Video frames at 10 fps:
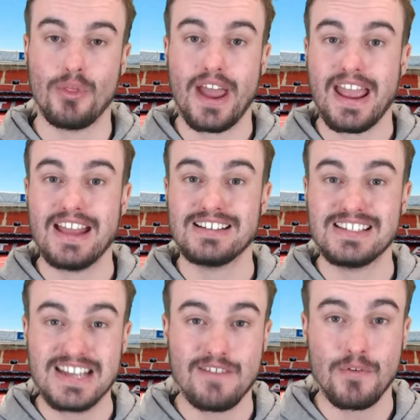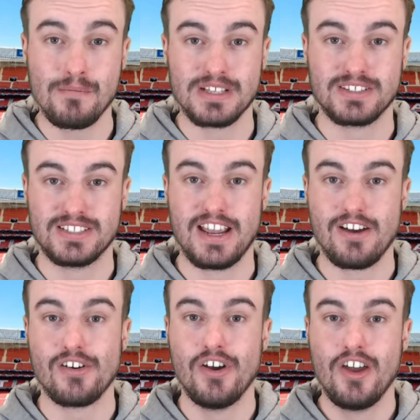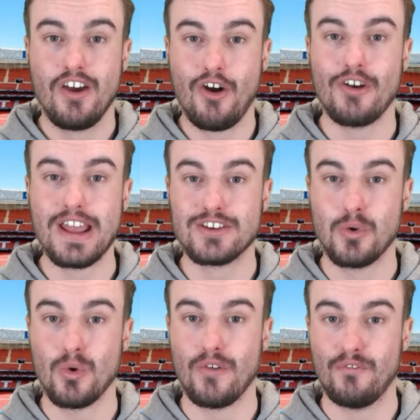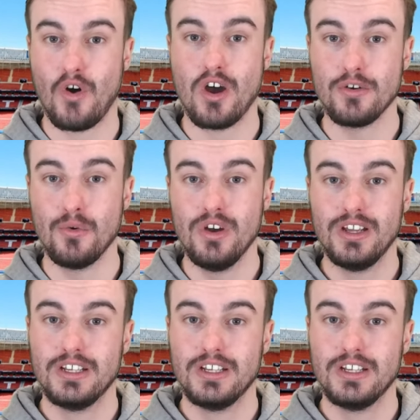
They had never missed out on a quarter final